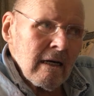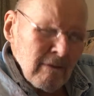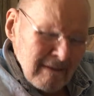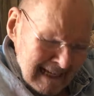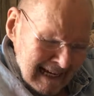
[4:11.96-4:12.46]

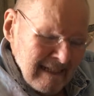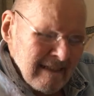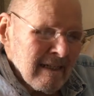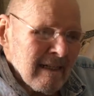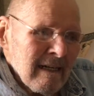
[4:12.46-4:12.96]
what's that?
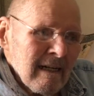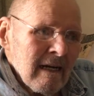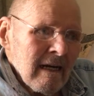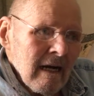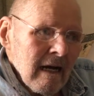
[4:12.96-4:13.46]

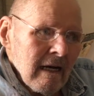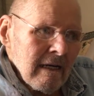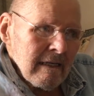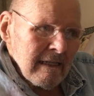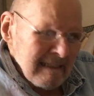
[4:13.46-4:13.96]

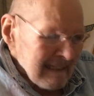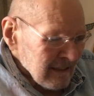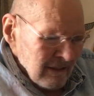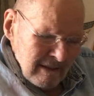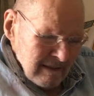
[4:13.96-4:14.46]
He
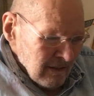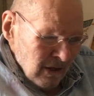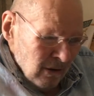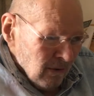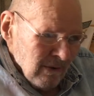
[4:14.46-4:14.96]
said,
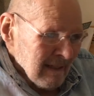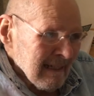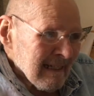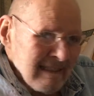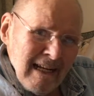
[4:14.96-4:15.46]
no,
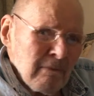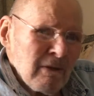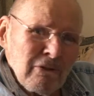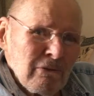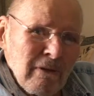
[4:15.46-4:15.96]
it's not
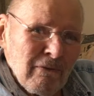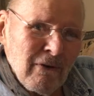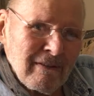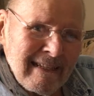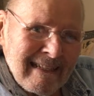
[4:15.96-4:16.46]
1, 2, 3,
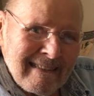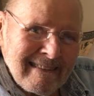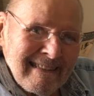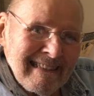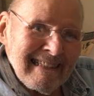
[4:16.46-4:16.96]
4 things.